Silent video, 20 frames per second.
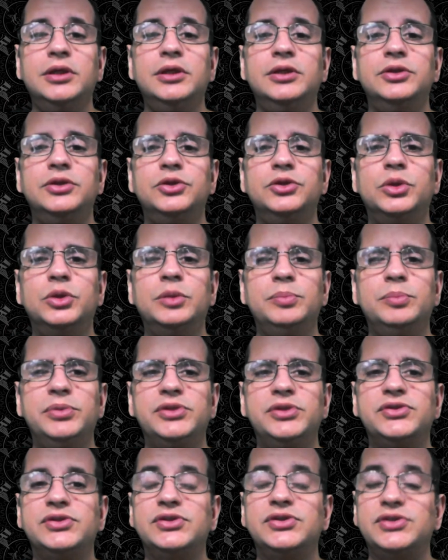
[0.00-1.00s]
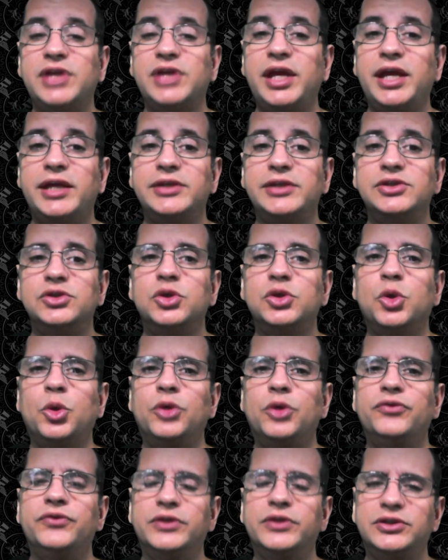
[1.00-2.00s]
doing business as, or a
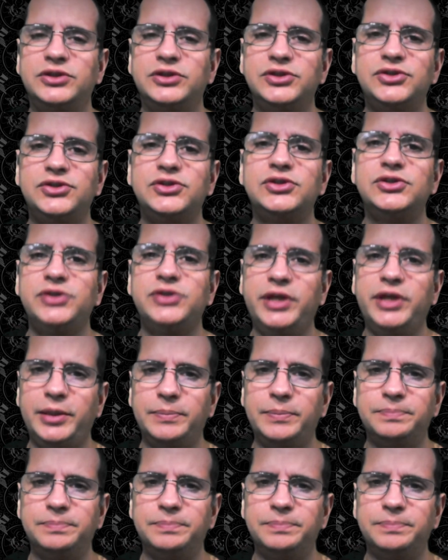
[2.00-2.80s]
fictitious name.